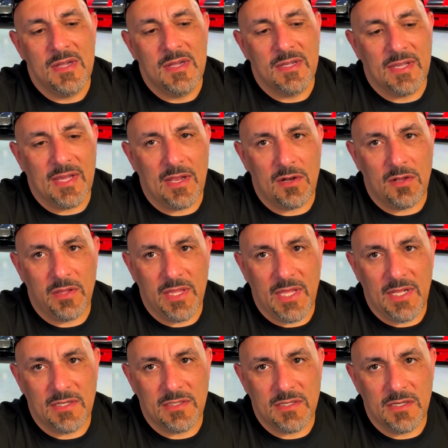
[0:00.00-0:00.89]
Got all
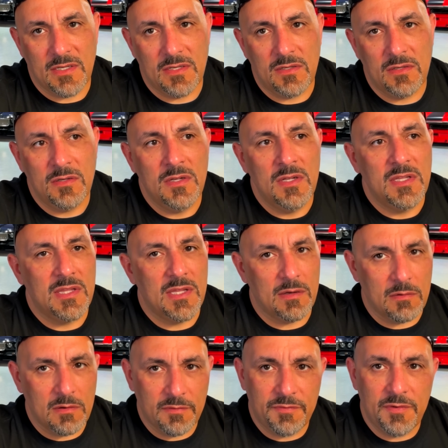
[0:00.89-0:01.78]
that done. There
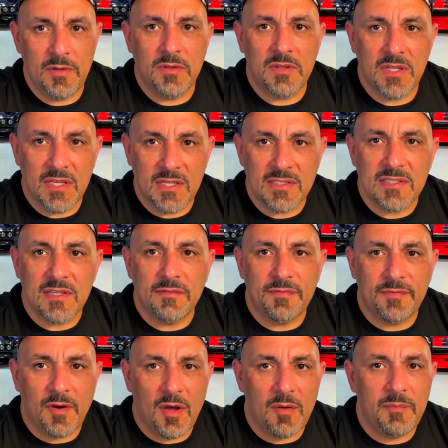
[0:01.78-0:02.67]
were a few things that
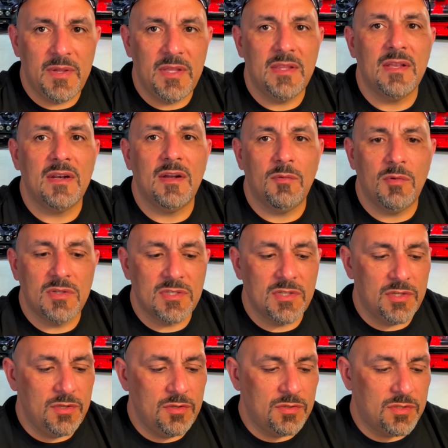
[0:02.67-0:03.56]
fought me that I
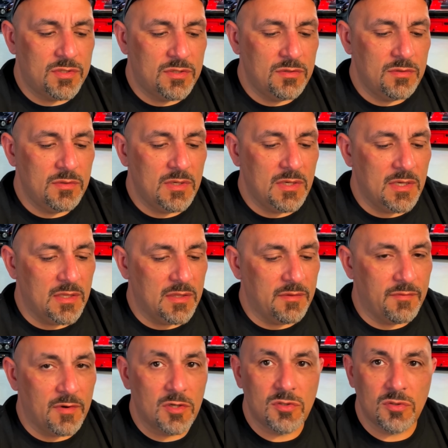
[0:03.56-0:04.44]
wasn't used to. The
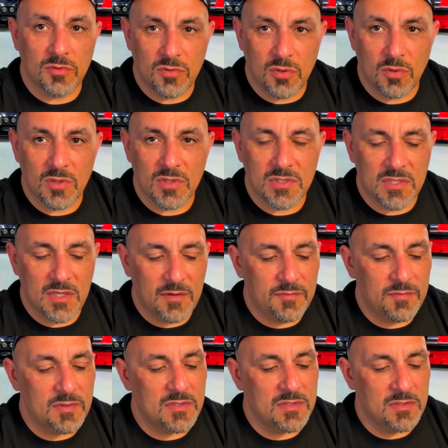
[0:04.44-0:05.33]
virtual torque
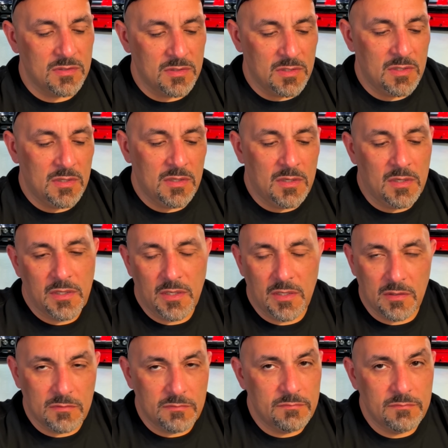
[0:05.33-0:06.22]
stuff was,
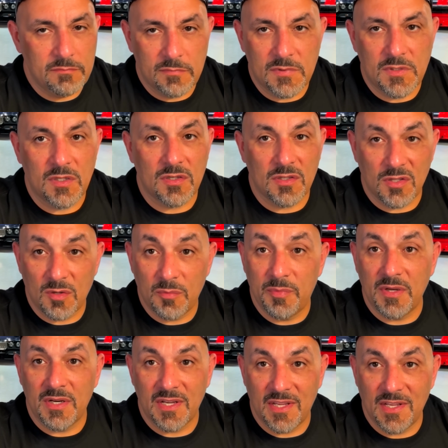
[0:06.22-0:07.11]
took a little
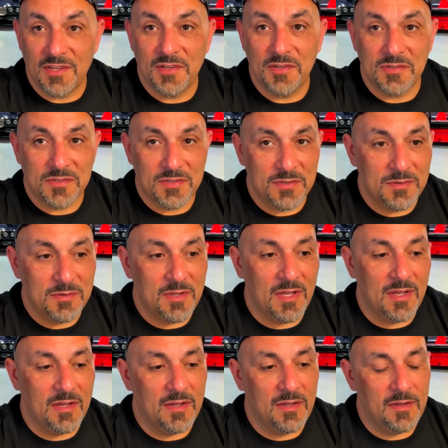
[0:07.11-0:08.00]
bit of getting used
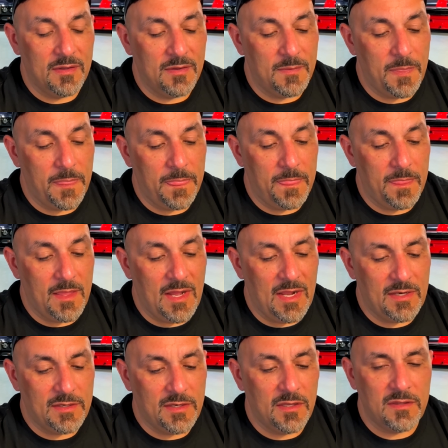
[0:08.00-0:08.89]
to. I
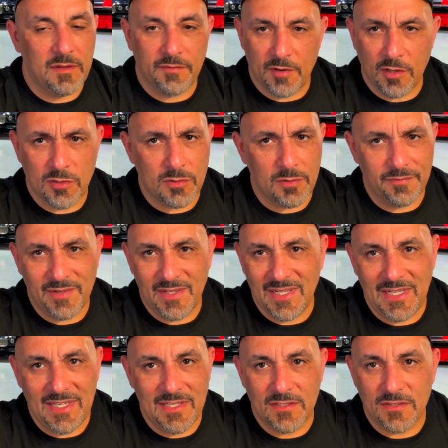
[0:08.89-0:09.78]
had done the virtual
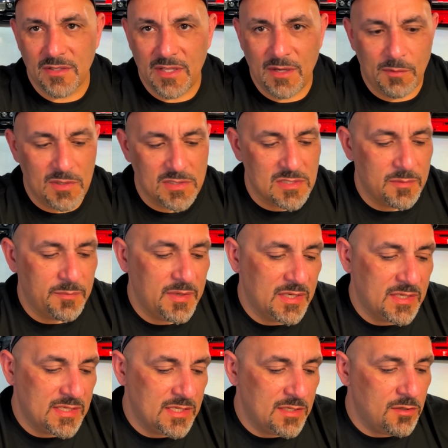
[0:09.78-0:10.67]
VE, so that wasn't a
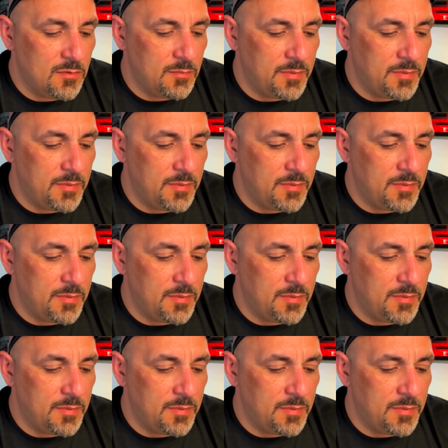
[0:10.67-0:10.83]
big deal.